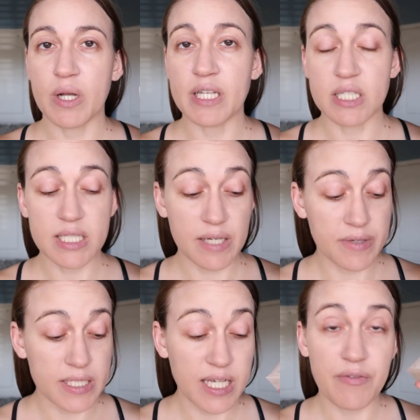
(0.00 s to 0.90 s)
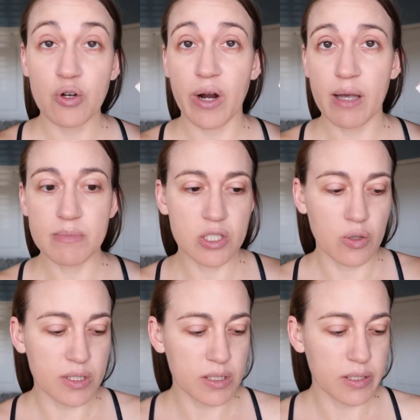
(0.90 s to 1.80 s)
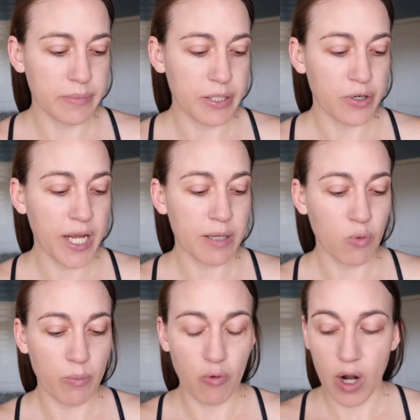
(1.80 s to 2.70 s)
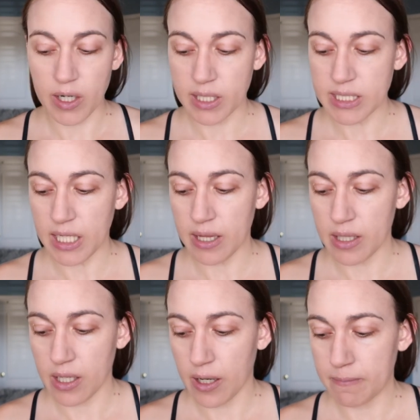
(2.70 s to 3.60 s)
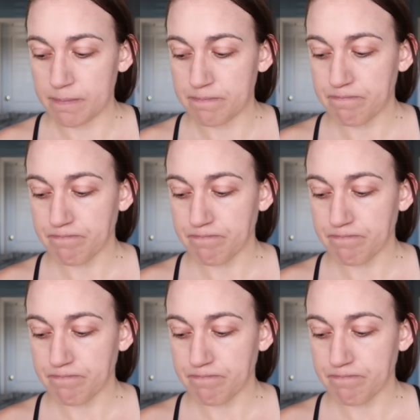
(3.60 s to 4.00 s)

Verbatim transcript: one is seven grams. So it's, I mean, you're getting more product in the, um,